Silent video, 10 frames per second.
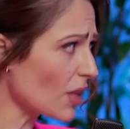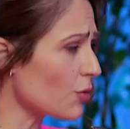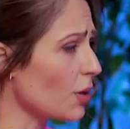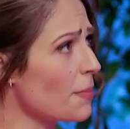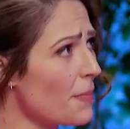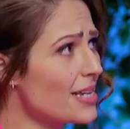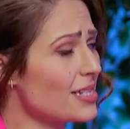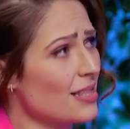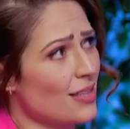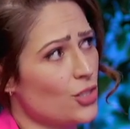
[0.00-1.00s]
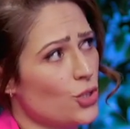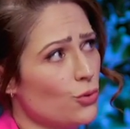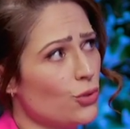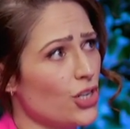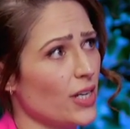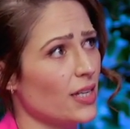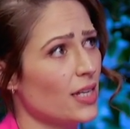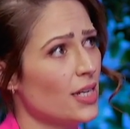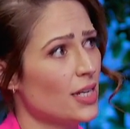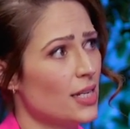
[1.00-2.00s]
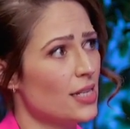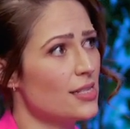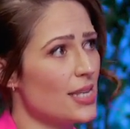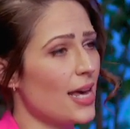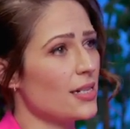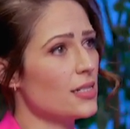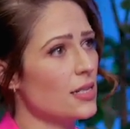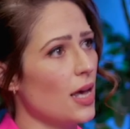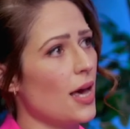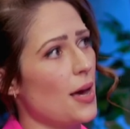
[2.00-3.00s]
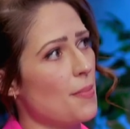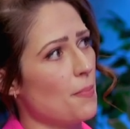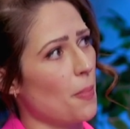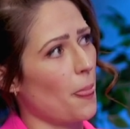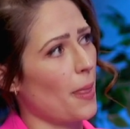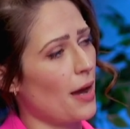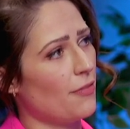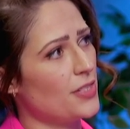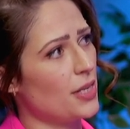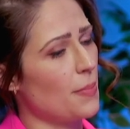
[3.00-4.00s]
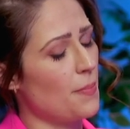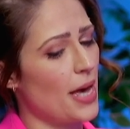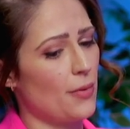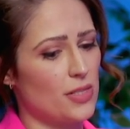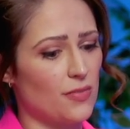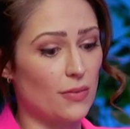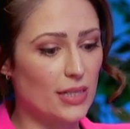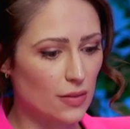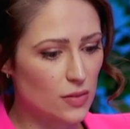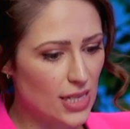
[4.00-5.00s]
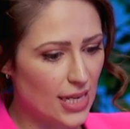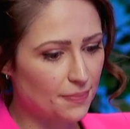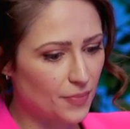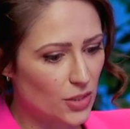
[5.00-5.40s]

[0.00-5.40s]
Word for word: An amazing thing that Georgia said um, after Bear was found guilty.